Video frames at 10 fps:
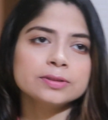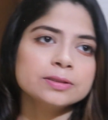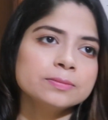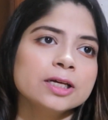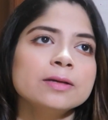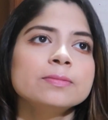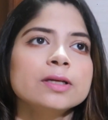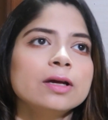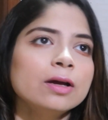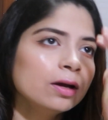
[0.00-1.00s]
or sometimes
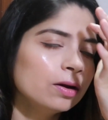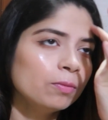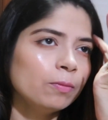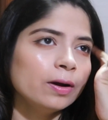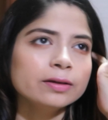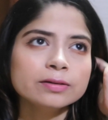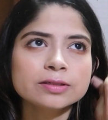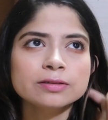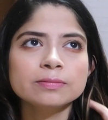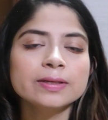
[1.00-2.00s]
1 or
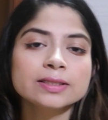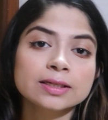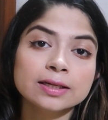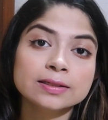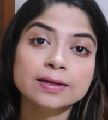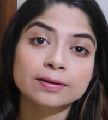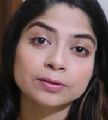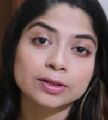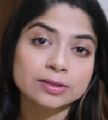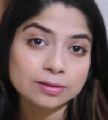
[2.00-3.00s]
2 biscuits. I know
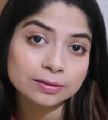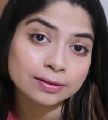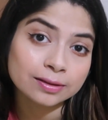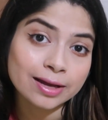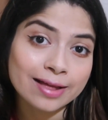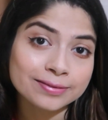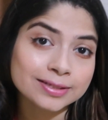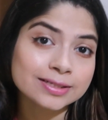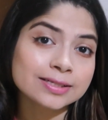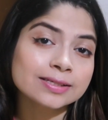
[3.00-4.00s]
that's not the
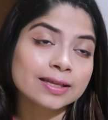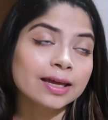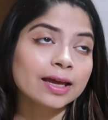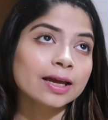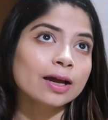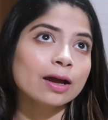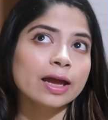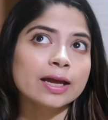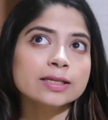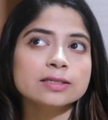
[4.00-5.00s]
healthiest thing,
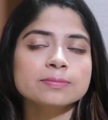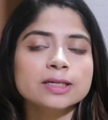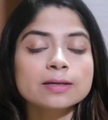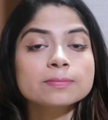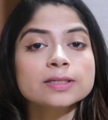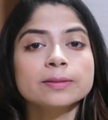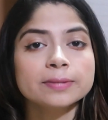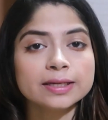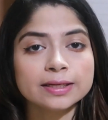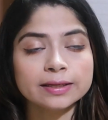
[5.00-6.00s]
and sometimes
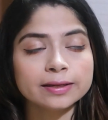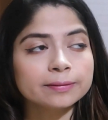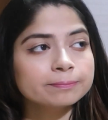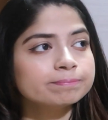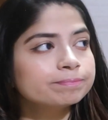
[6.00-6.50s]
I'm eating